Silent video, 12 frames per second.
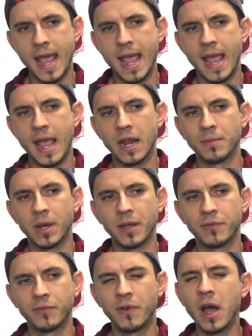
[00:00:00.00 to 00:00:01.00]
and my
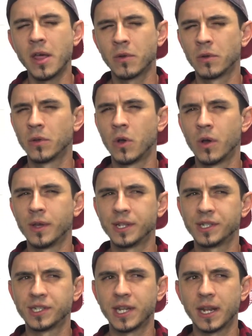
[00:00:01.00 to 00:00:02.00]
father-in-law has
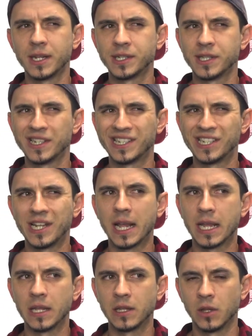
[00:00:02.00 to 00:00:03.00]
said it's the
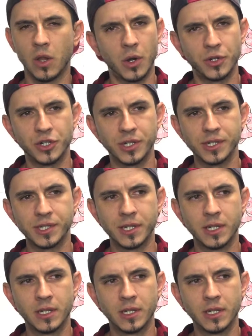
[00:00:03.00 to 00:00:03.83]
second largest.